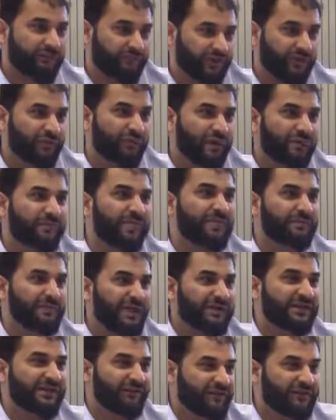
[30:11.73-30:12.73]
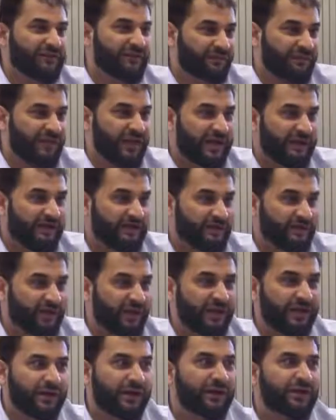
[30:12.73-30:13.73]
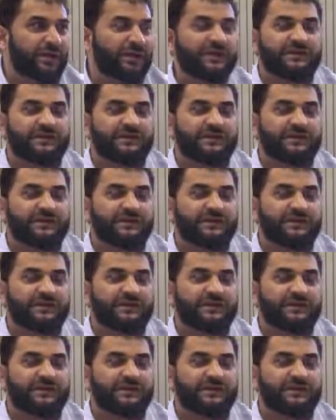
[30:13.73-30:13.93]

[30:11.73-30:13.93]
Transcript: What do I mean by they were civilized, right?